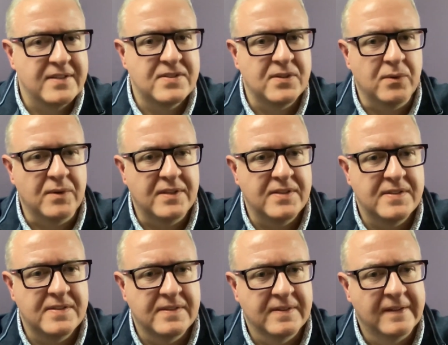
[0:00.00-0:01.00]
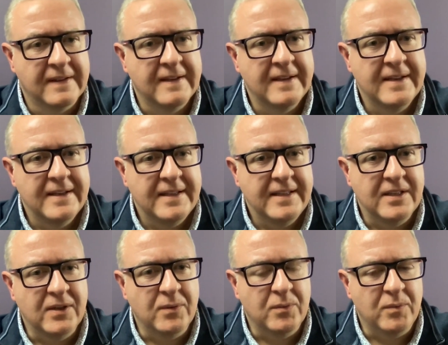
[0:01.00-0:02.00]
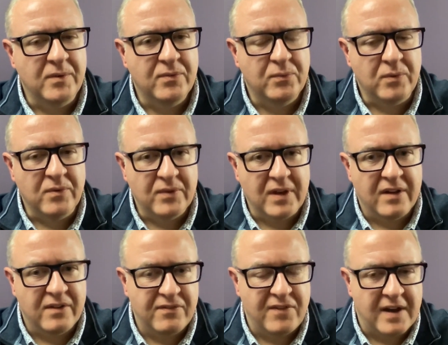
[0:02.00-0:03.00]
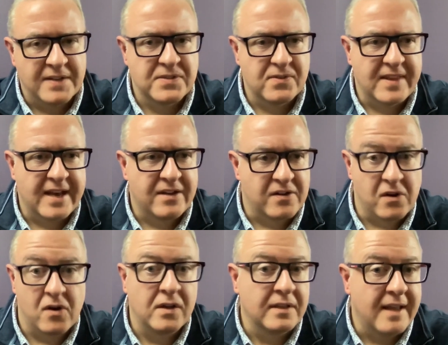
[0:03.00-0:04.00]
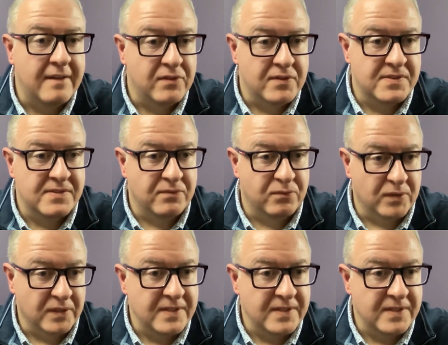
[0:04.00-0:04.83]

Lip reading: So it's, you know, we've got to foster that on all levels of real